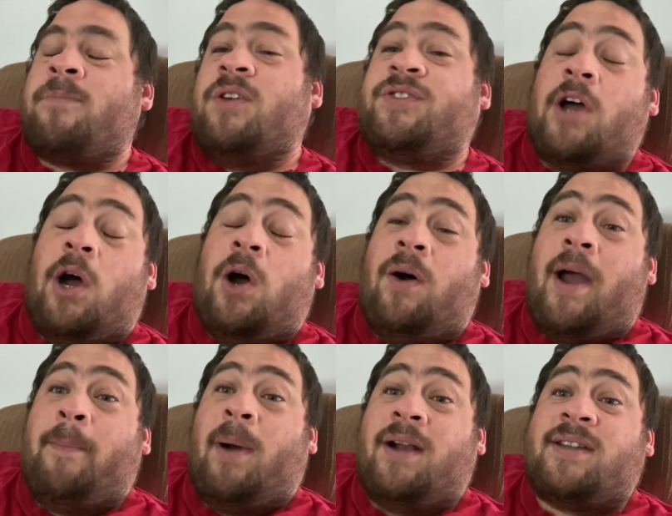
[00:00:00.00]
So I
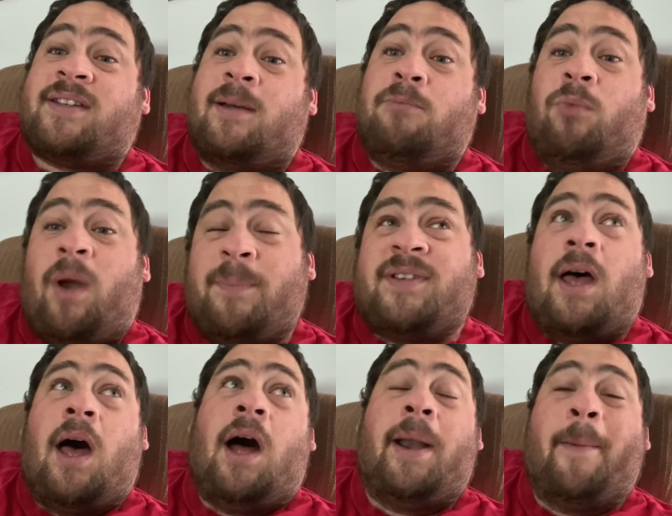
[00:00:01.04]
bought some ribs
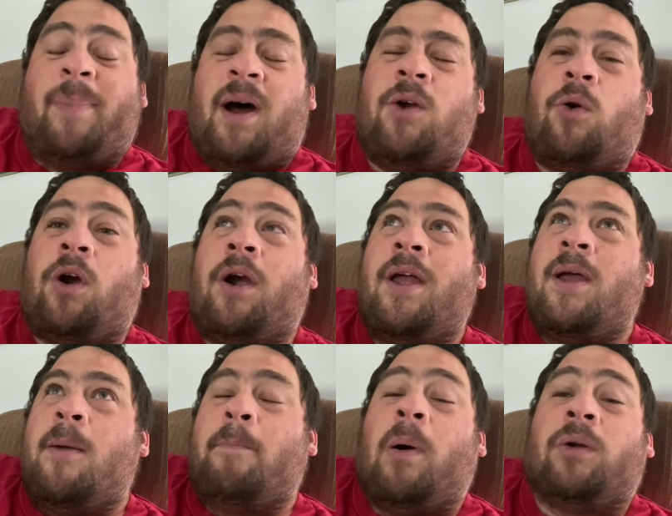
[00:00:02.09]
on a bun or
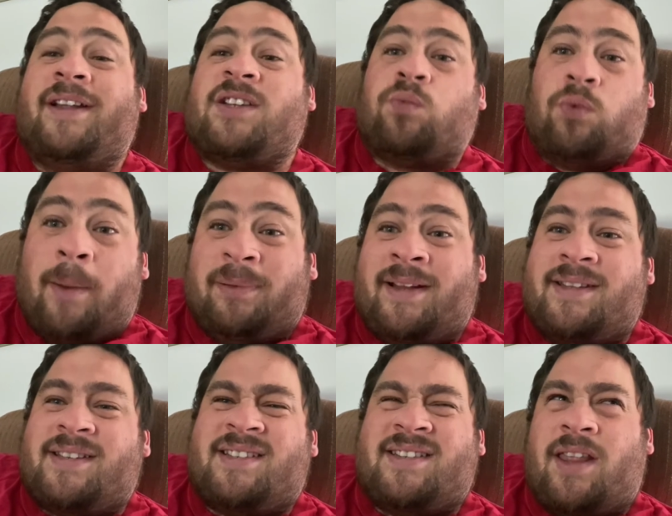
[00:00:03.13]
boneless
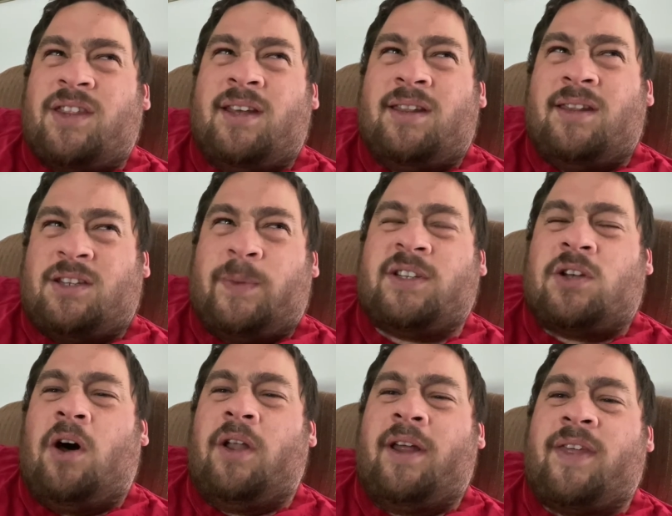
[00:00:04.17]
riblets. Is that, that's what it's
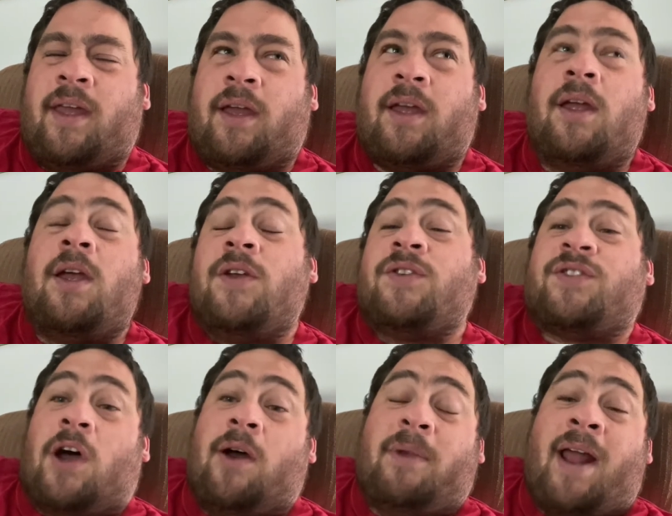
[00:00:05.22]
called, I think. So
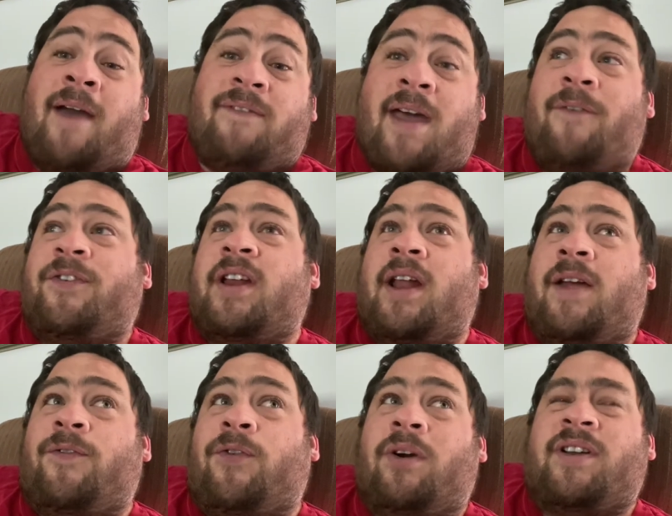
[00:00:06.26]
I'm going to have that tonight
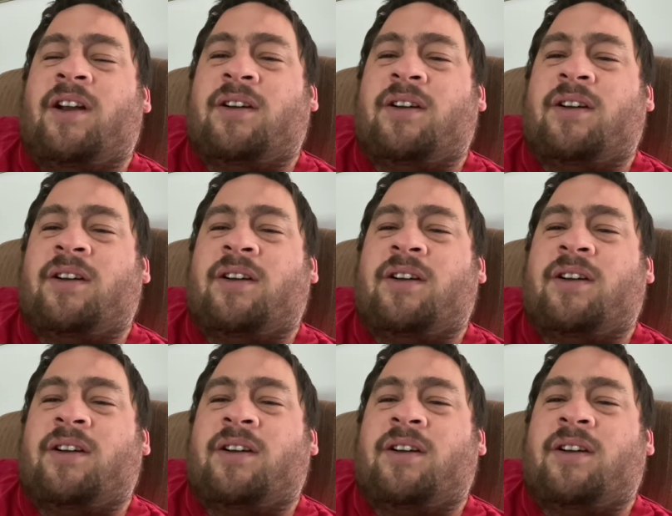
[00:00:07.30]
for dinner.